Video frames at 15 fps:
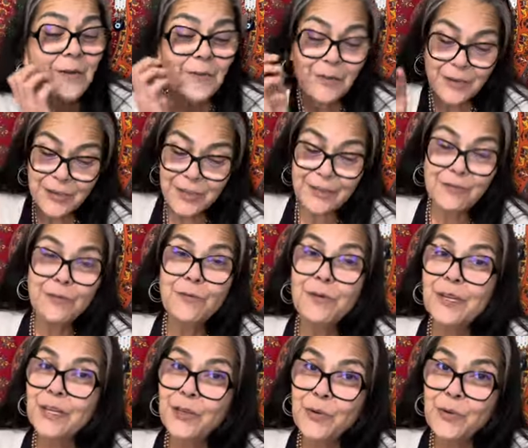Whichever
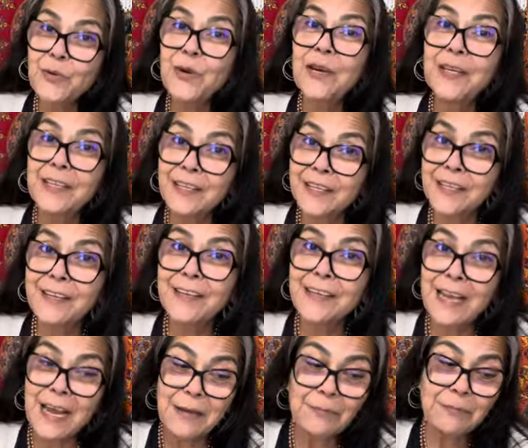way you want it, it can
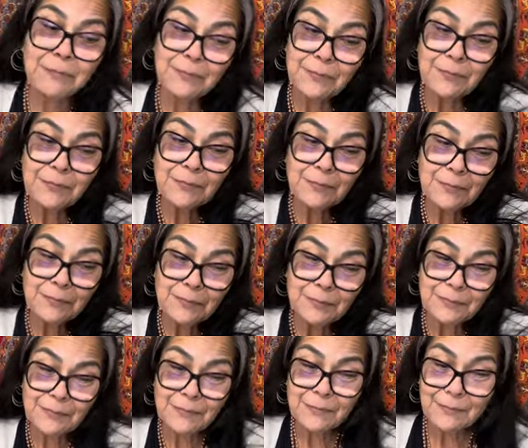happen.
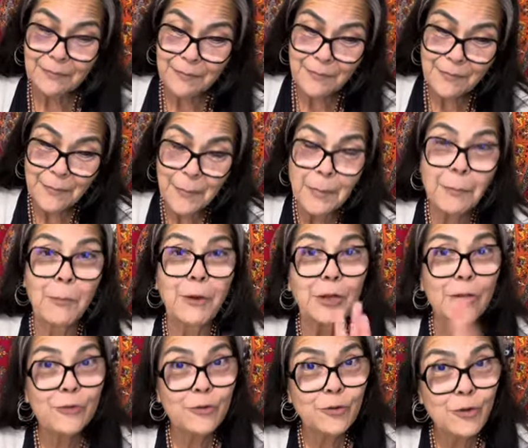But
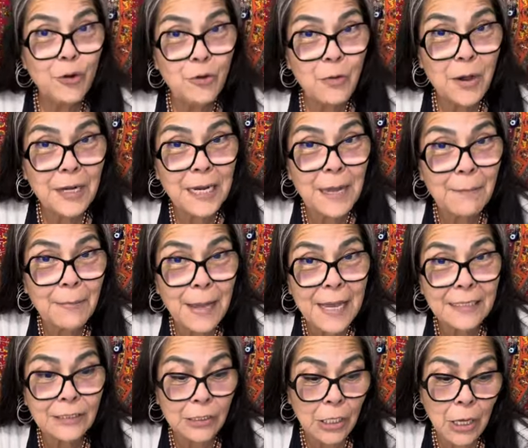if you don't want that
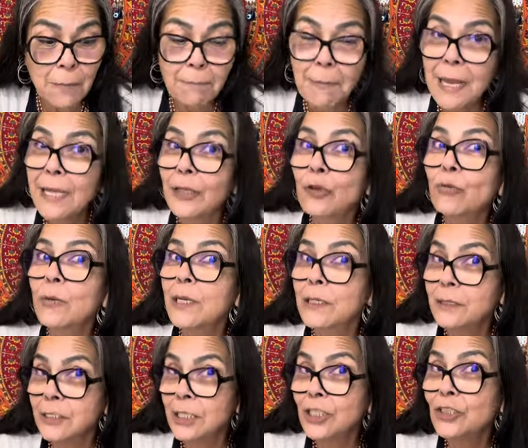past to come back, you better
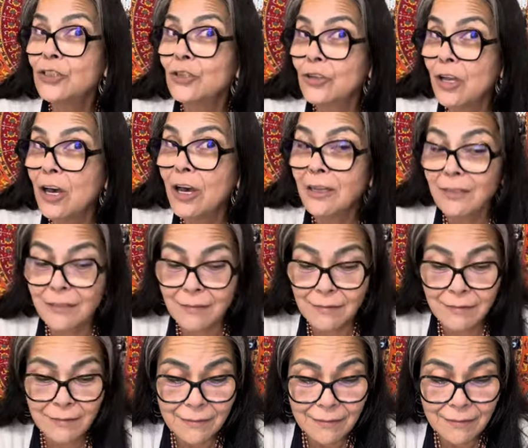change your thoughts.